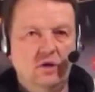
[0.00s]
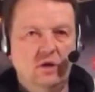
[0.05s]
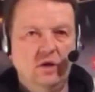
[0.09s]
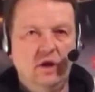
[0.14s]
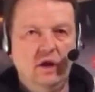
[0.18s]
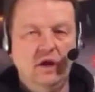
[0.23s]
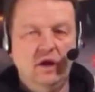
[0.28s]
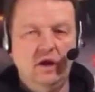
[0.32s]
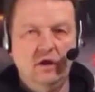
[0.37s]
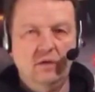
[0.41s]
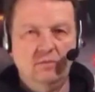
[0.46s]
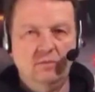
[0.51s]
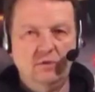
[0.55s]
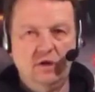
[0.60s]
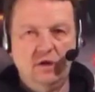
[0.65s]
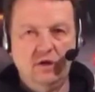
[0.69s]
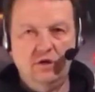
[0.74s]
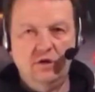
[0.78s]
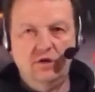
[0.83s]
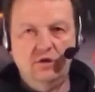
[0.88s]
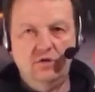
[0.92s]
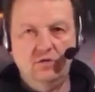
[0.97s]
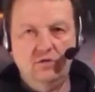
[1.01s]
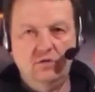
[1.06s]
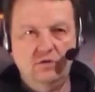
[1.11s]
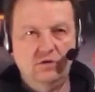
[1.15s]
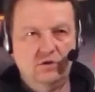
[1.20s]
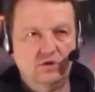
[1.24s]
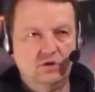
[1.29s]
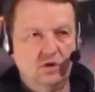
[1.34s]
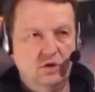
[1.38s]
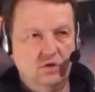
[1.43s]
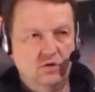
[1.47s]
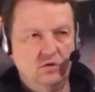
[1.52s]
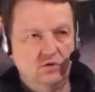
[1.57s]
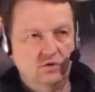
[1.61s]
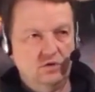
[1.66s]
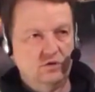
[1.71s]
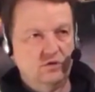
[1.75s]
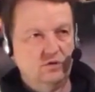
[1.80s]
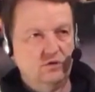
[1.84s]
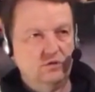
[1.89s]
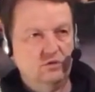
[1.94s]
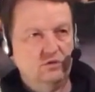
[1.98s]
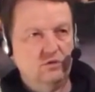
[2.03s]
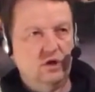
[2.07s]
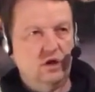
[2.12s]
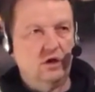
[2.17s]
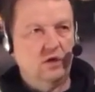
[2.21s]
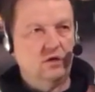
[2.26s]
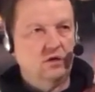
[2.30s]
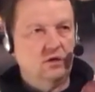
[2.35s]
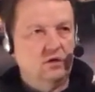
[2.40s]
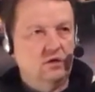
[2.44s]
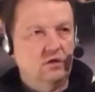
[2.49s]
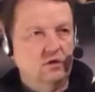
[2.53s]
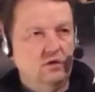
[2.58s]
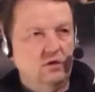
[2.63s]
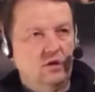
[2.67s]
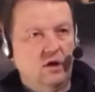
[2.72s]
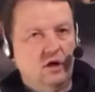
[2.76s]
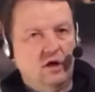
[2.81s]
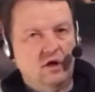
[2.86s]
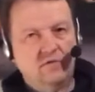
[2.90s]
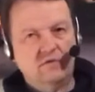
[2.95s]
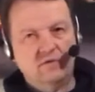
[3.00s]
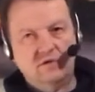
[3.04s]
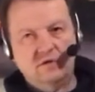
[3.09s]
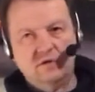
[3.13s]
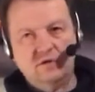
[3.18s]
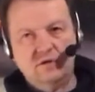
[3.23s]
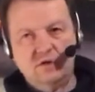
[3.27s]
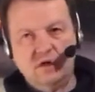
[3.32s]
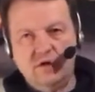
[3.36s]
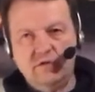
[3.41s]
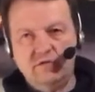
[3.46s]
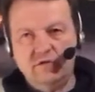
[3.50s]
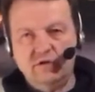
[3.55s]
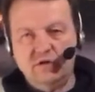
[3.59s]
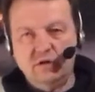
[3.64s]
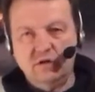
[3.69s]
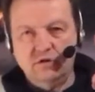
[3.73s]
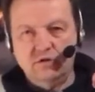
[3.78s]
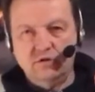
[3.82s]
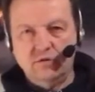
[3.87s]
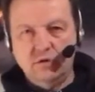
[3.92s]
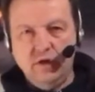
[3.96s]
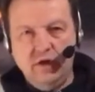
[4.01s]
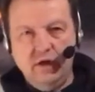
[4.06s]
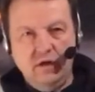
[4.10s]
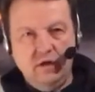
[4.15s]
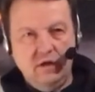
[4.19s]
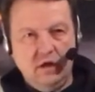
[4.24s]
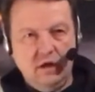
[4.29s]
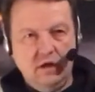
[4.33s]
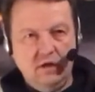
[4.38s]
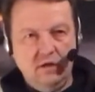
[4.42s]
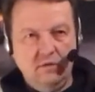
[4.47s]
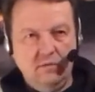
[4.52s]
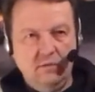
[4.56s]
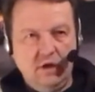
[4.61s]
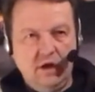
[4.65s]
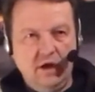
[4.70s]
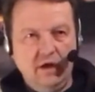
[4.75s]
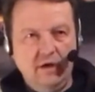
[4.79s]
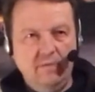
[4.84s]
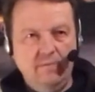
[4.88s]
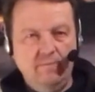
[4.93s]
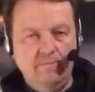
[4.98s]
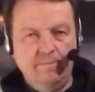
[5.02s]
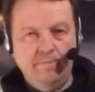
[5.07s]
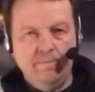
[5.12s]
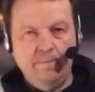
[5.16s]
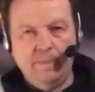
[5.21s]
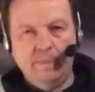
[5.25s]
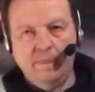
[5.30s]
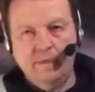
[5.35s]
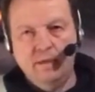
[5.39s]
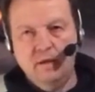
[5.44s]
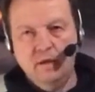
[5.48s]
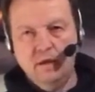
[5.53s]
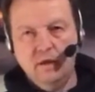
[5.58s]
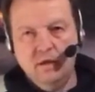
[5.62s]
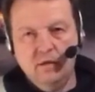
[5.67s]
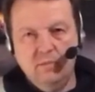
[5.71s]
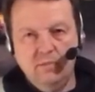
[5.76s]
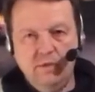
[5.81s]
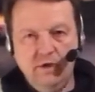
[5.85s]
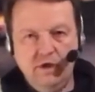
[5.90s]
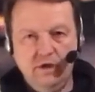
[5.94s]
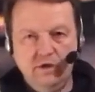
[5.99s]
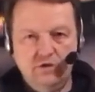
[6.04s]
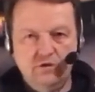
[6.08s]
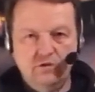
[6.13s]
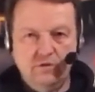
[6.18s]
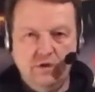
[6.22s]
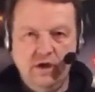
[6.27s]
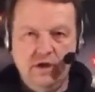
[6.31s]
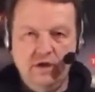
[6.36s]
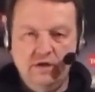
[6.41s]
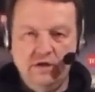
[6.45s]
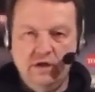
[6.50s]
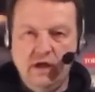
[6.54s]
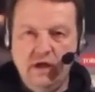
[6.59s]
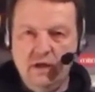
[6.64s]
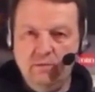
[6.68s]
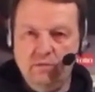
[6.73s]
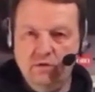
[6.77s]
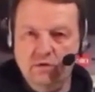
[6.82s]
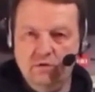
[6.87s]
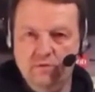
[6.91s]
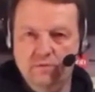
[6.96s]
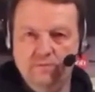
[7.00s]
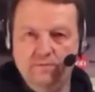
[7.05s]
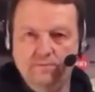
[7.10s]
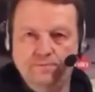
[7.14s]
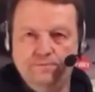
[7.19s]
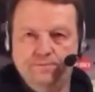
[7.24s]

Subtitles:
And I'm going to use those to clear off the stuff at the train, on my big train table